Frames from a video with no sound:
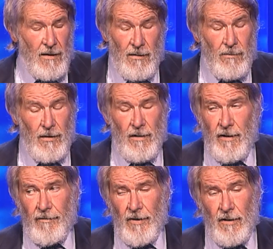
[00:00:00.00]
We don't
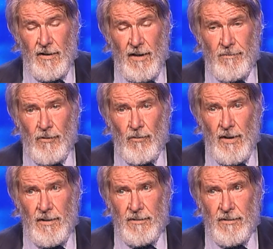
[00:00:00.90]
have any time to
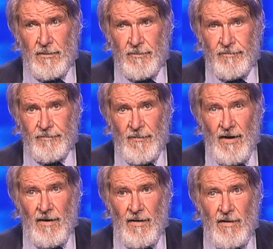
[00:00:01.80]
waste.
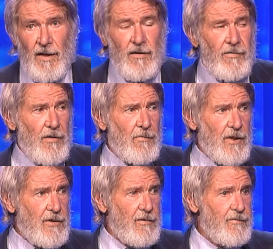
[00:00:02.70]
Thank you very
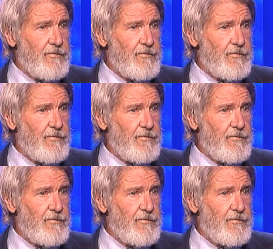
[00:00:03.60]
much.